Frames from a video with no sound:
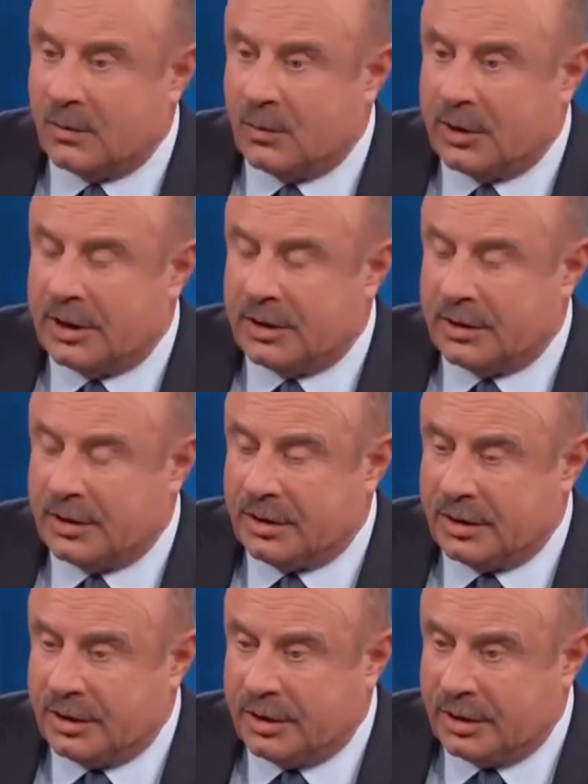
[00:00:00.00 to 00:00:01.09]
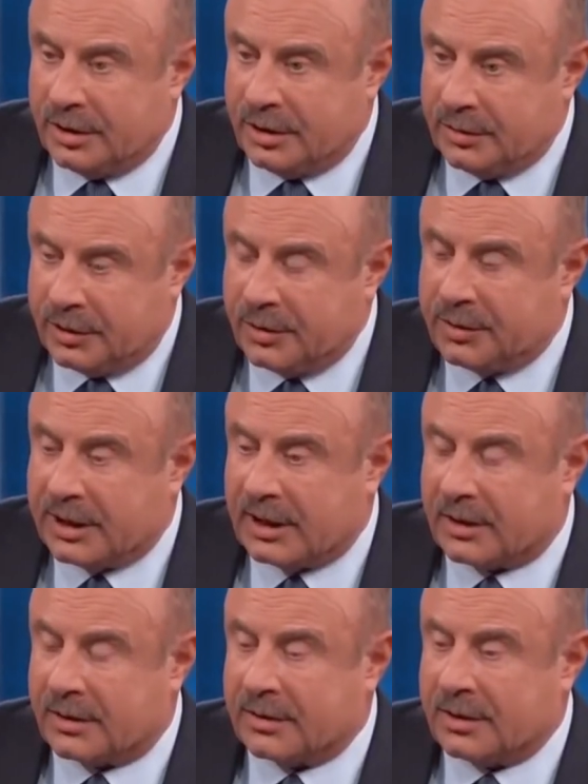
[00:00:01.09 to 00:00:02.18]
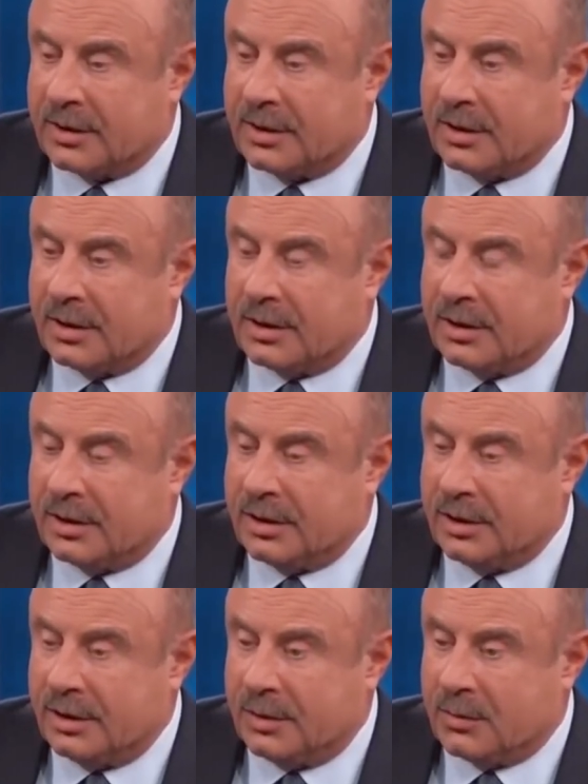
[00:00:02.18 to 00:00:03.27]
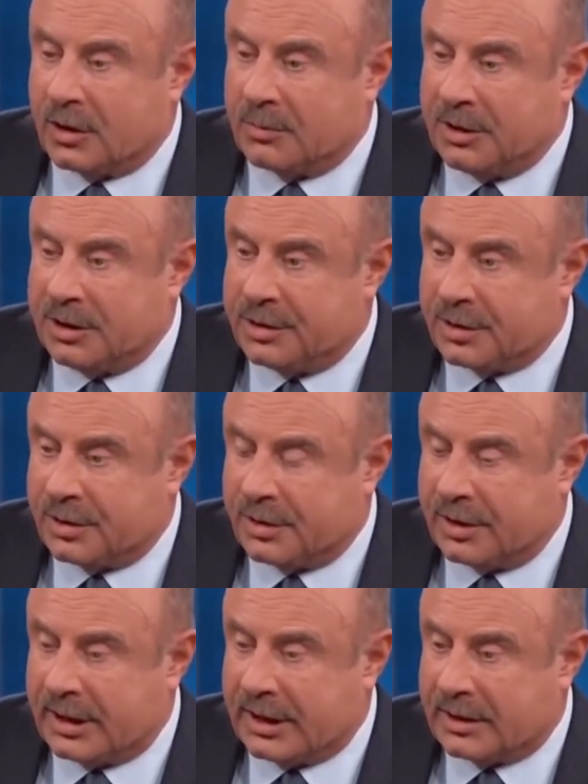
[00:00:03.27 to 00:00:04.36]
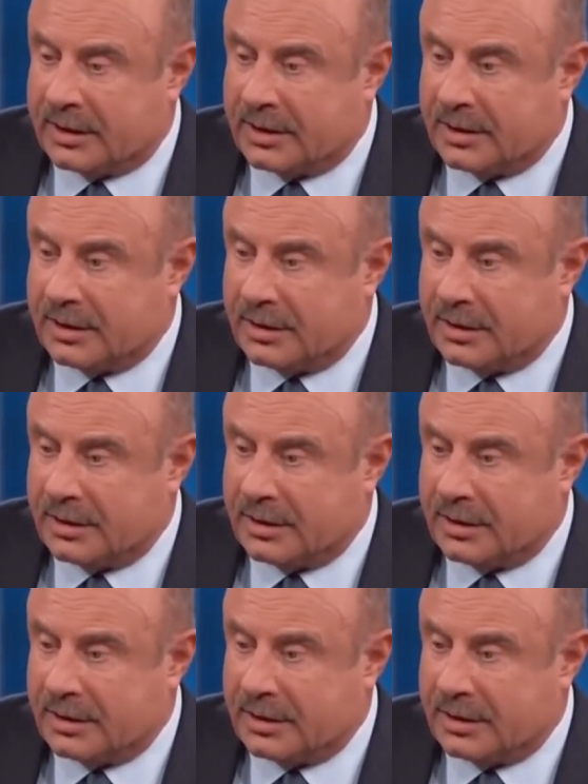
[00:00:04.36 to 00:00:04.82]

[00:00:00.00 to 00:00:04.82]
when you do tell her, you want to be sure that